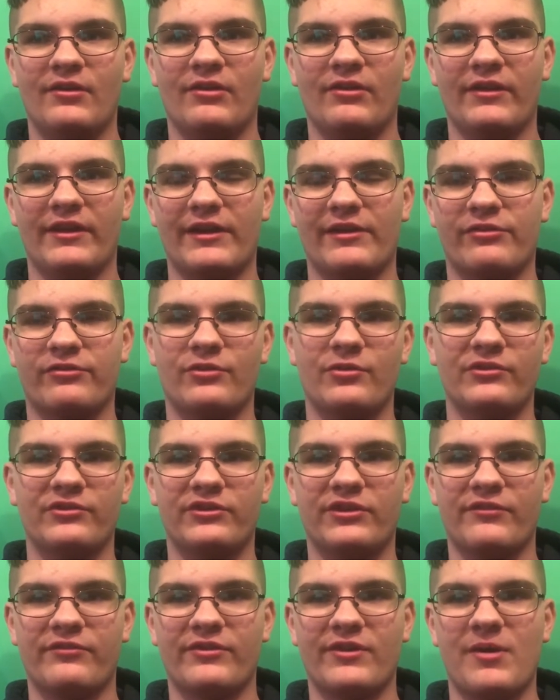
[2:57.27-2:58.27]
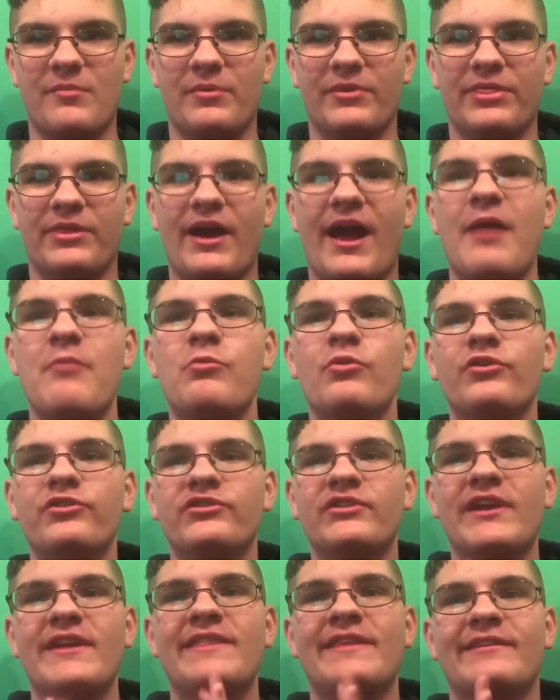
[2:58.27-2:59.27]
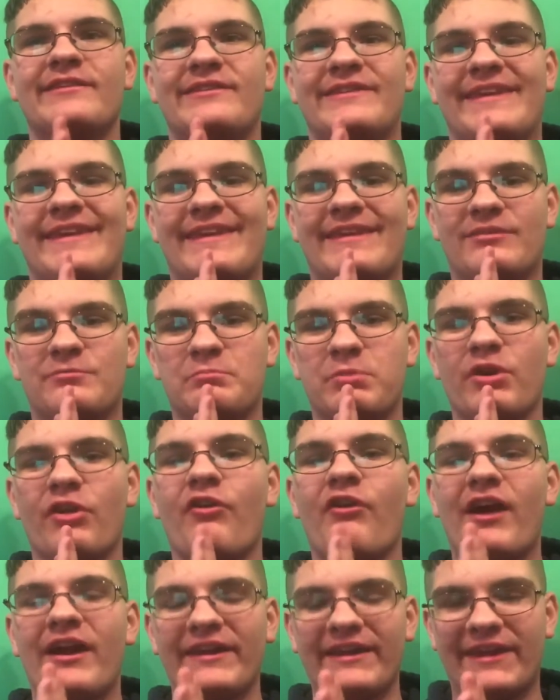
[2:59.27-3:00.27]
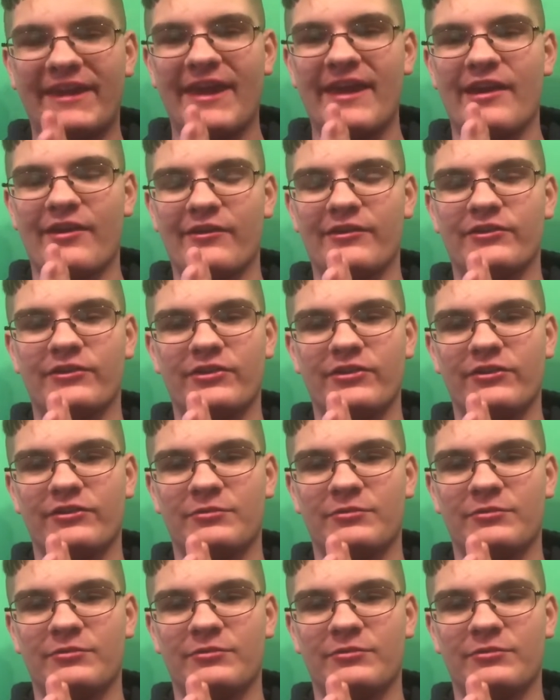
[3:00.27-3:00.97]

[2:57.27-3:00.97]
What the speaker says: like, throwing stuff around. But I will say this, they put a lot of care into this